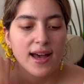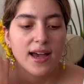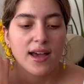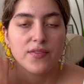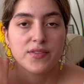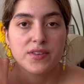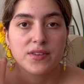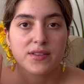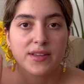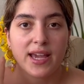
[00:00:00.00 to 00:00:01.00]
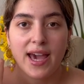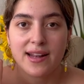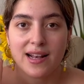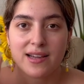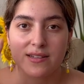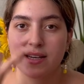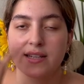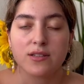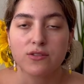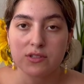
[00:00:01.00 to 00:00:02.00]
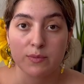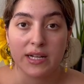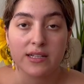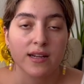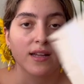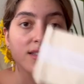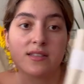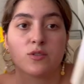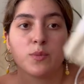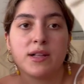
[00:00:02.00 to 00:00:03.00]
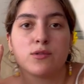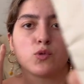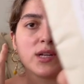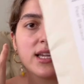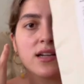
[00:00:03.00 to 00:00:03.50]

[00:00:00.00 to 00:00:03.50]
and they had like a test to smell it, and it smelled really